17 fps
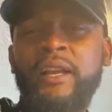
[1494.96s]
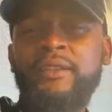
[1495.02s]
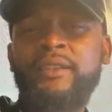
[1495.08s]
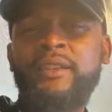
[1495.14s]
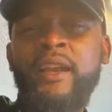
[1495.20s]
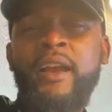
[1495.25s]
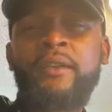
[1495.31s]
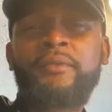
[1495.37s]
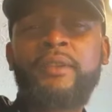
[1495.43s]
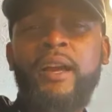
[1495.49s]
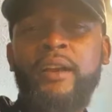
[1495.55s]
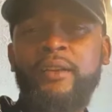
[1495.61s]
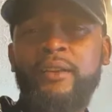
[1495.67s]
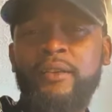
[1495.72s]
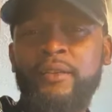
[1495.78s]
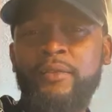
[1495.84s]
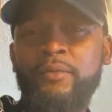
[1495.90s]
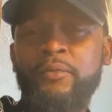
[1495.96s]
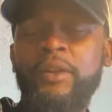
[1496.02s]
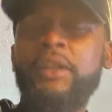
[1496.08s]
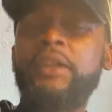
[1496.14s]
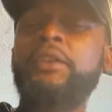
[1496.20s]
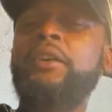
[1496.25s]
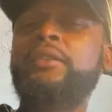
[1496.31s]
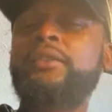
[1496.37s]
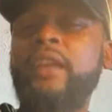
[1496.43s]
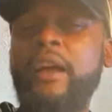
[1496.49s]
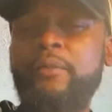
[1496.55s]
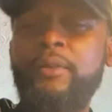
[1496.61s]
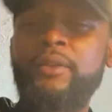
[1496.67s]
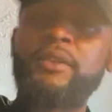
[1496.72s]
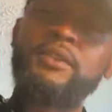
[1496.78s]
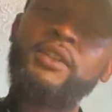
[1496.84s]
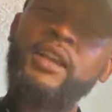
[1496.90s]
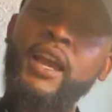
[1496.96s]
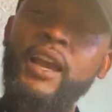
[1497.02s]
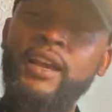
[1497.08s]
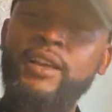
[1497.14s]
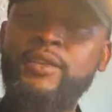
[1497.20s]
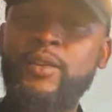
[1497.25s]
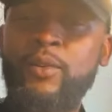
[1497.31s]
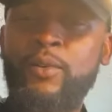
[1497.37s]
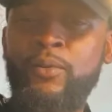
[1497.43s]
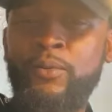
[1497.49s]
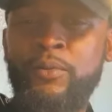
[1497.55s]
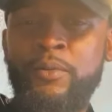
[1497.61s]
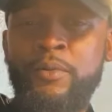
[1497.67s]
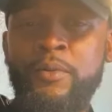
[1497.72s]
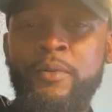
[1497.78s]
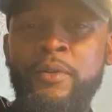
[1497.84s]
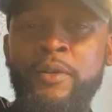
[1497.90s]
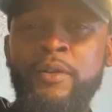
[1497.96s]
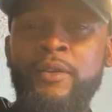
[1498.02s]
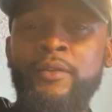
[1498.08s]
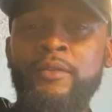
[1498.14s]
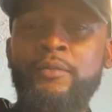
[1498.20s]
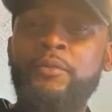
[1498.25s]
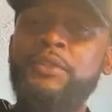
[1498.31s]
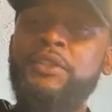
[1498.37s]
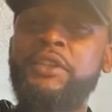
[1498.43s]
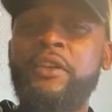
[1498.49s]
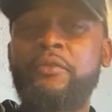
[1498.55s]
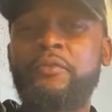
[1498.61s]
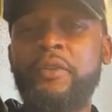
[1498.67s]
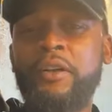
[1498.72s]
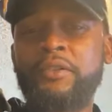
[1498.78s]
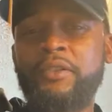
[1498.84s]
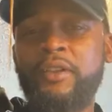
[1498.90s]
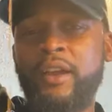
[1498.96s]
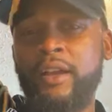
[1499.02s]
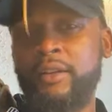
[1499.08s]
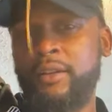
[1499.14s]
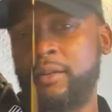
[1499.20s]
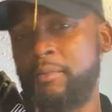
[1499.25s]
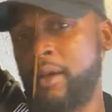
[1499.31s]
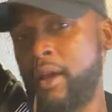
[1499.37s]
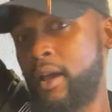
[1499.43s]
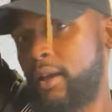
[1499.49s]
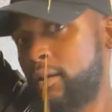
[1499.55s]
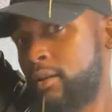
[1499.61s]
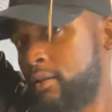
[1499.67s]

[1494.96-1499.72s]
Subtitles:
sound like? What it look like with the jazz on? With Chef VonSean in the back.